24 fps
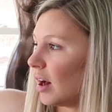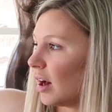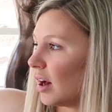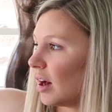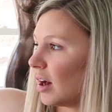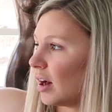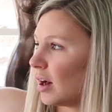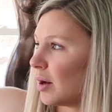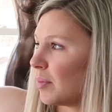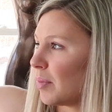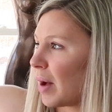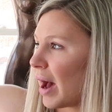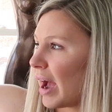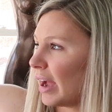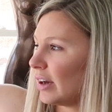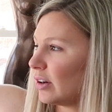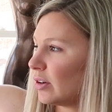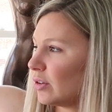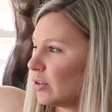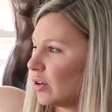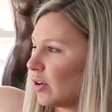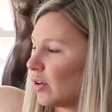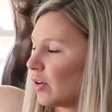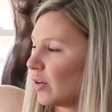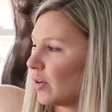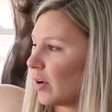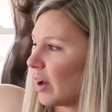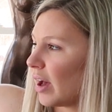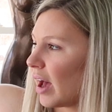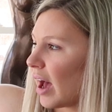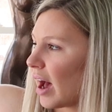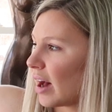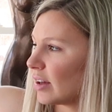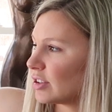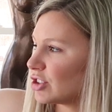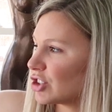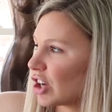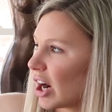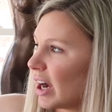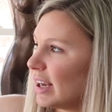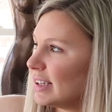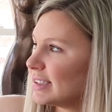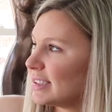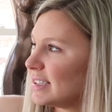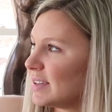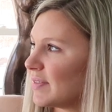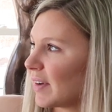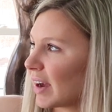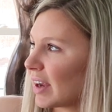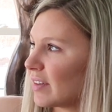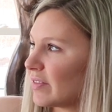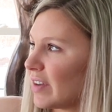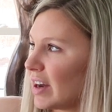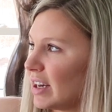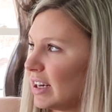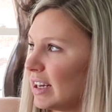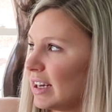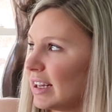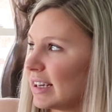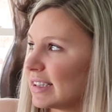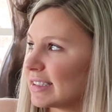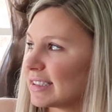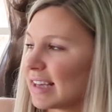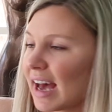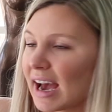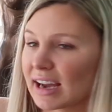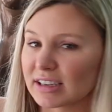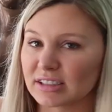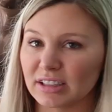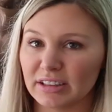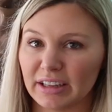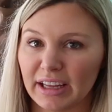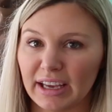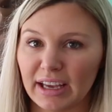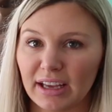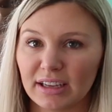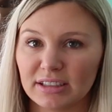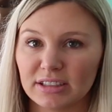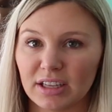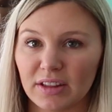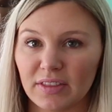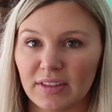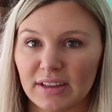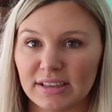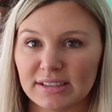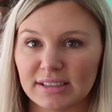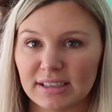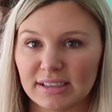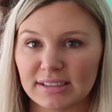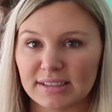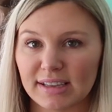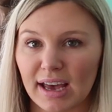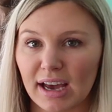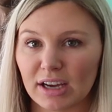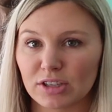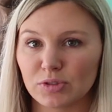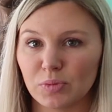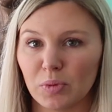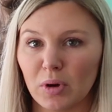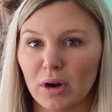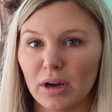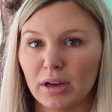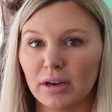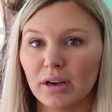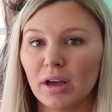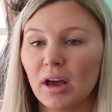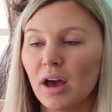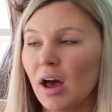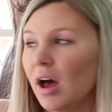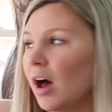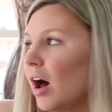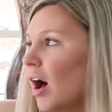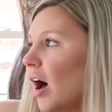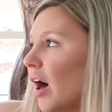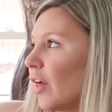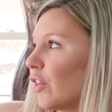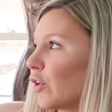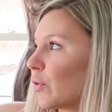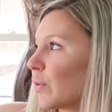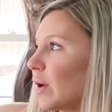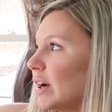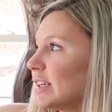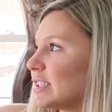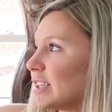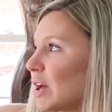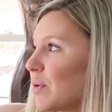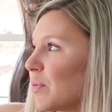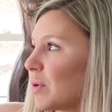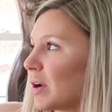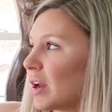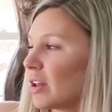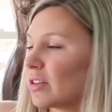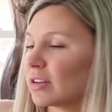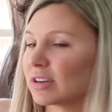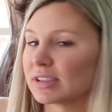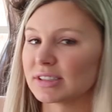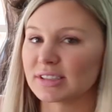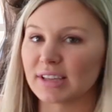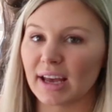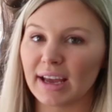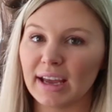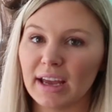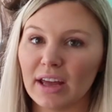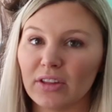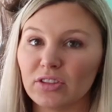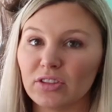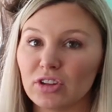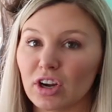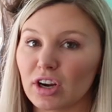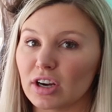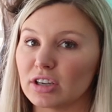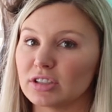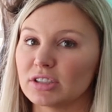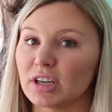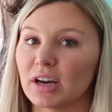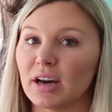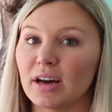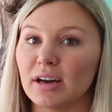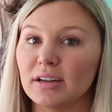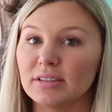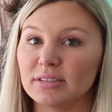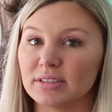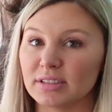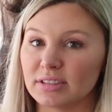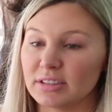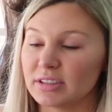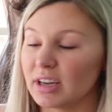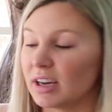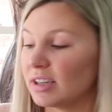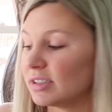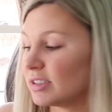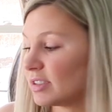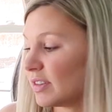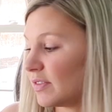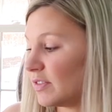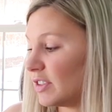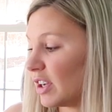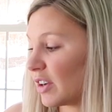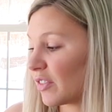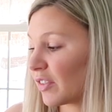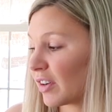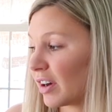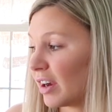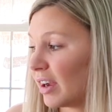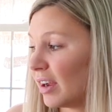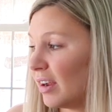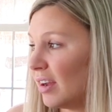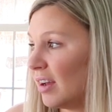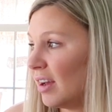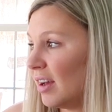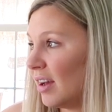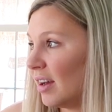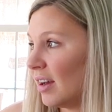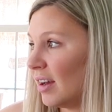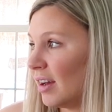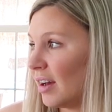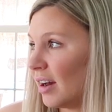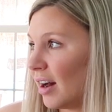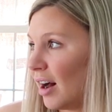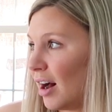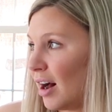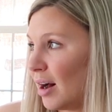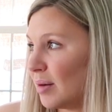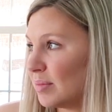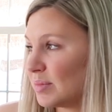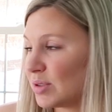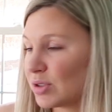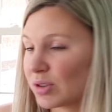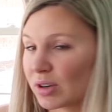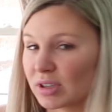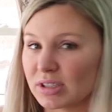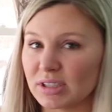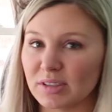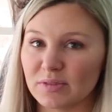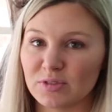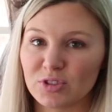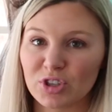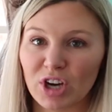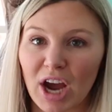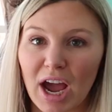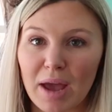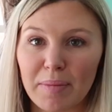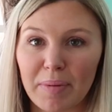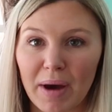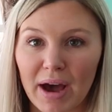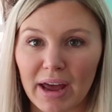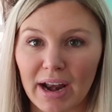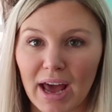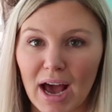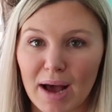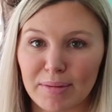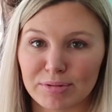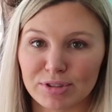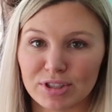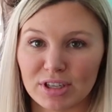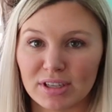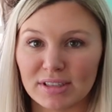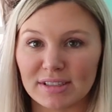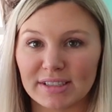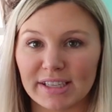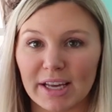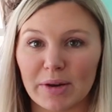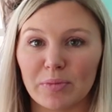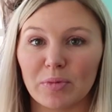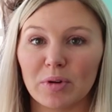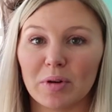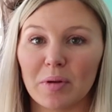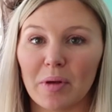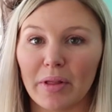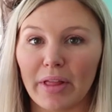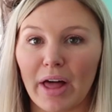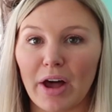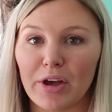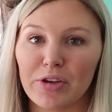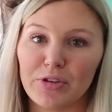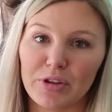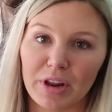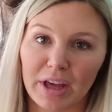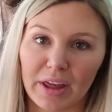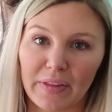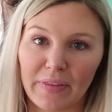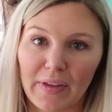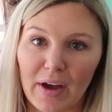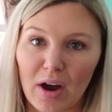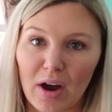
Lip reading: I don't know, I'll try and see if I can find an exact link to this exact one. Otherwise, I went on their site and there are tons and tons of different sorts of tripod options that would allow you to get